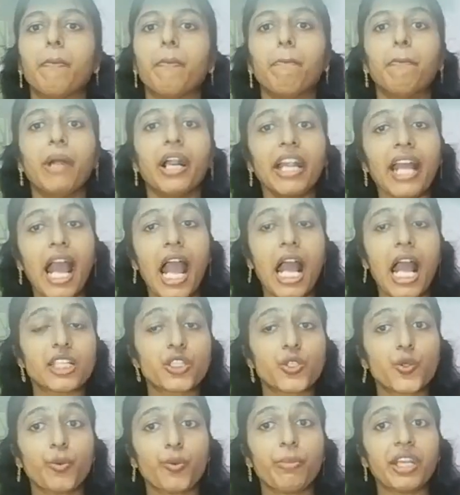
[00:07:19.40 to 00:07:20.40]
but has
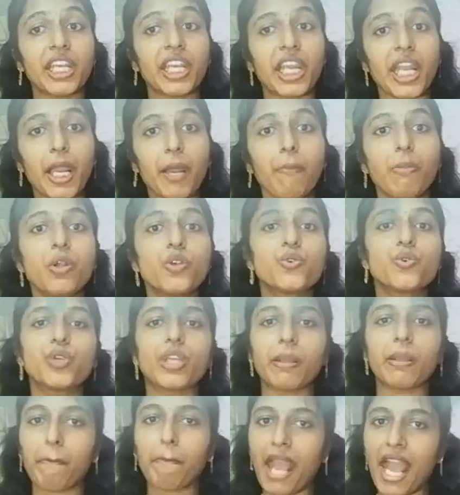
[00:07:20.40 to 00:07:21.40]
to be able to
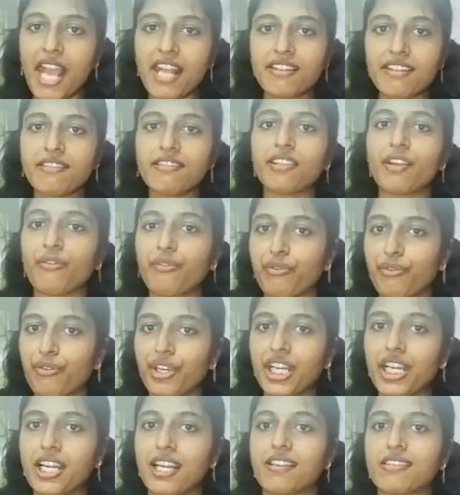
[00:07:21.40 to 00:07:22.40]
imagine the
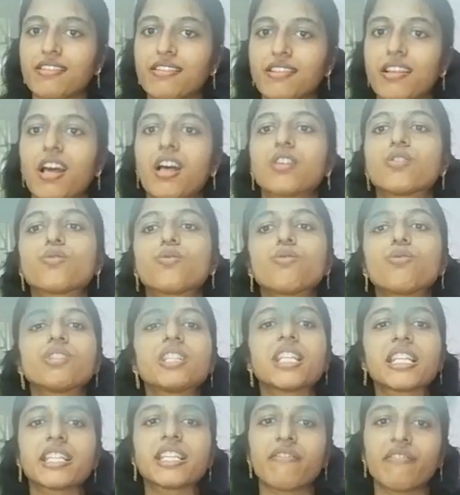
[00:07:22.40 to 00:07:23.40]
feelings
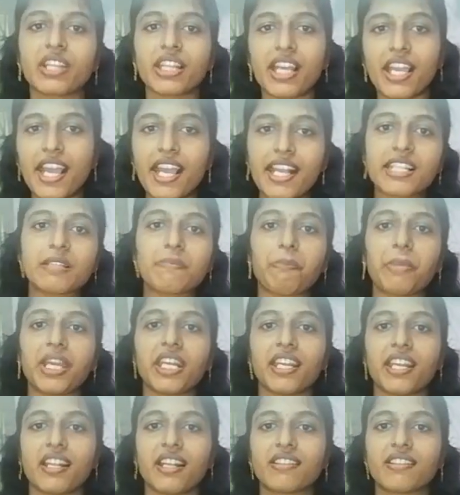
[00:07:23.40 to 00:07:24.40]
associated with the
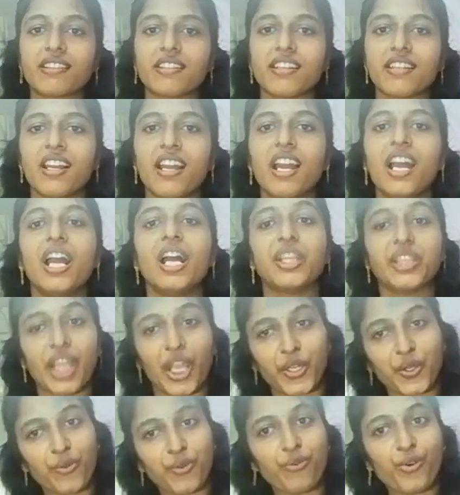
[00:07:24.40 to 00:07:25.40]
experience.
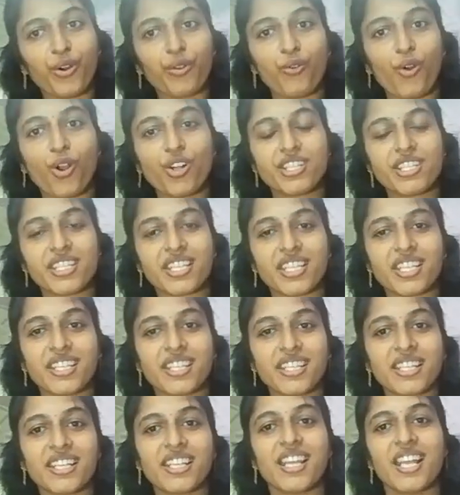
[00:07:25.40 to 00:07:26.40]
Thank you for
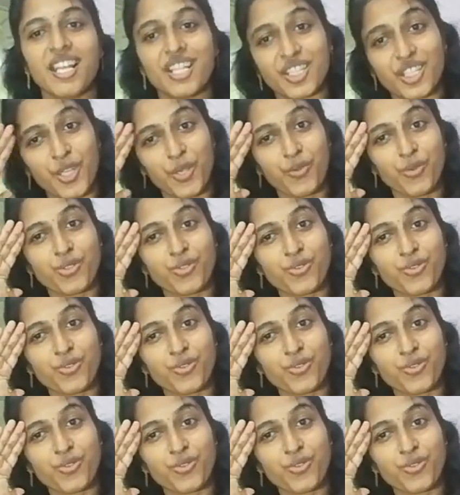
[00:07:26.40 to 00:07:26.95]
watching. See you